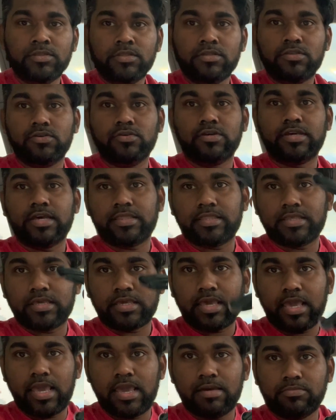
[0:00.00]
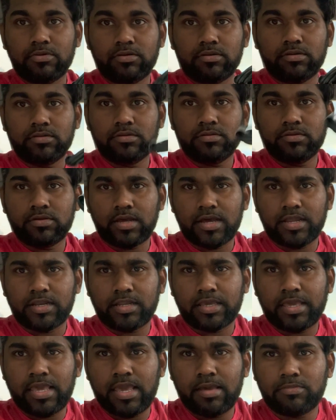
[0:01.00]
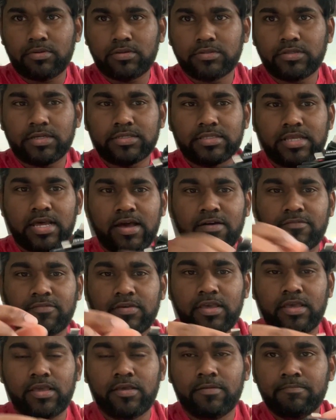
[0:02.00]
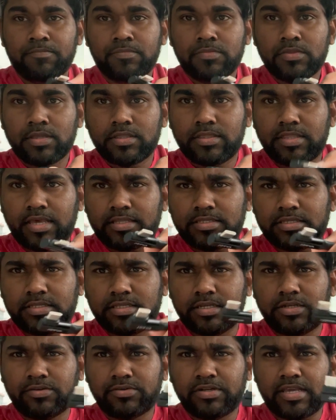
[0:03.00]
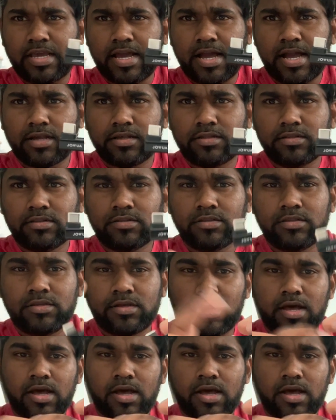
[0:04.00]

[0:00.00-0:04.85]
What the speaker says: You get the cable, and the cable does have a 90-degree angle,